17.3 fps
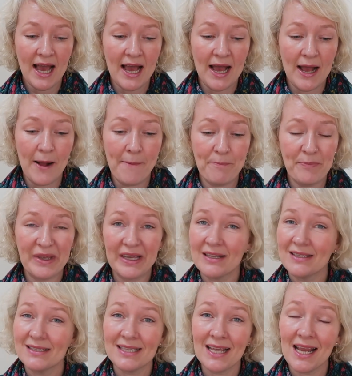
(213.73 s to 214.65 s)
um,
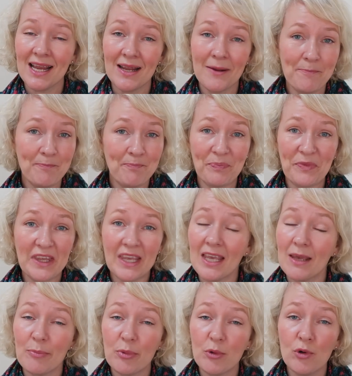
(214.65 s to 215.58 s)
because they
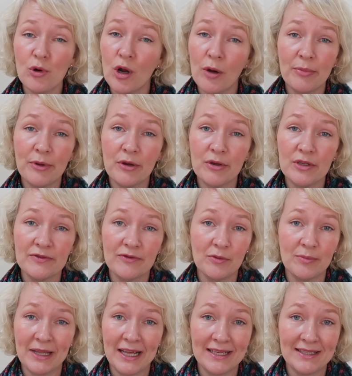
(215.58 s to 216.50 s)
keep all our
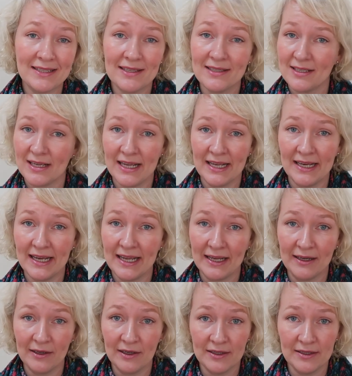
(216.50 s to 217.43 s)
beautiful places in
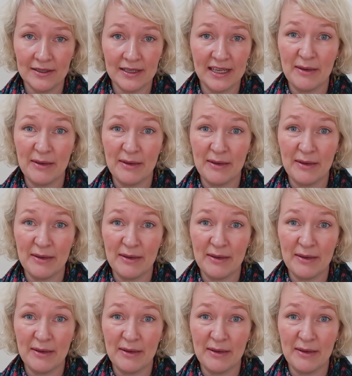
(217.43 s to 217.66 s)
England,